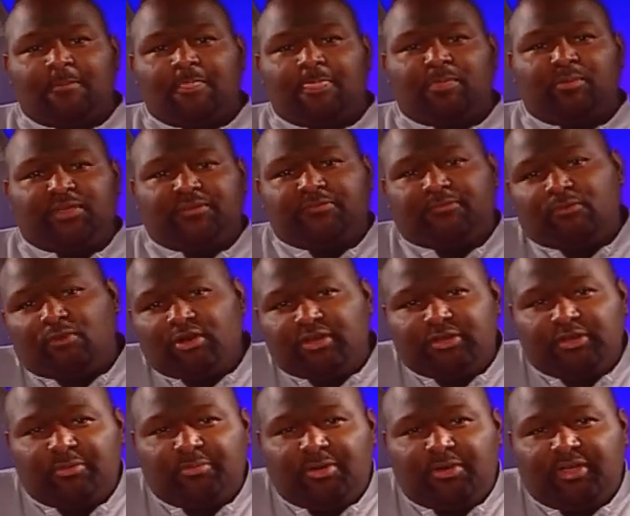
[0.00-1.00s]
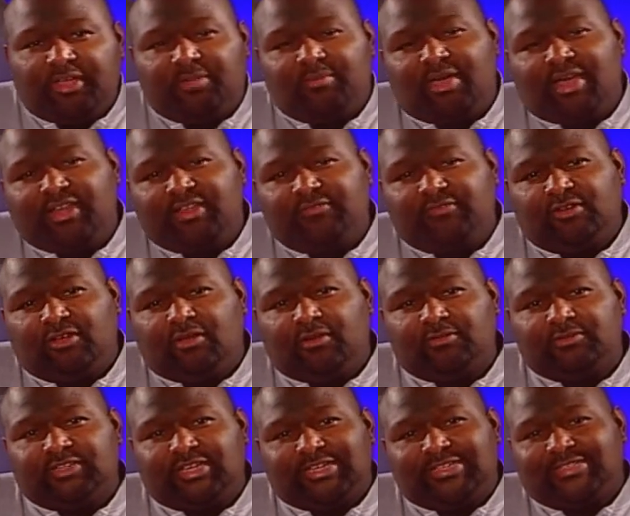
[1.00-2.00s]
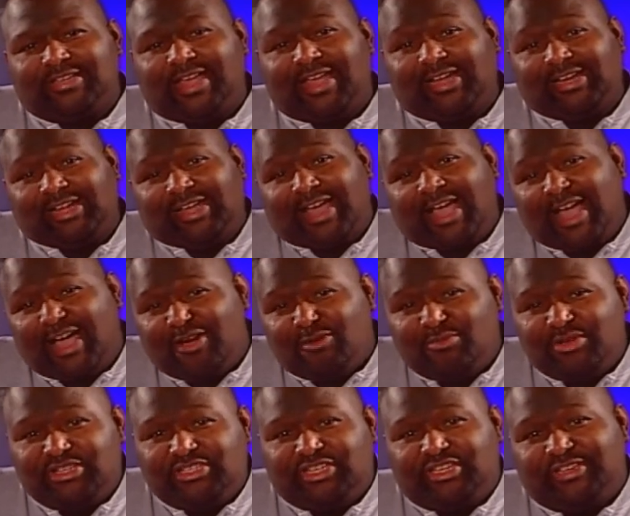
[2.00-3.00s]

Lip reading: before your Pokemon evolves exactly how much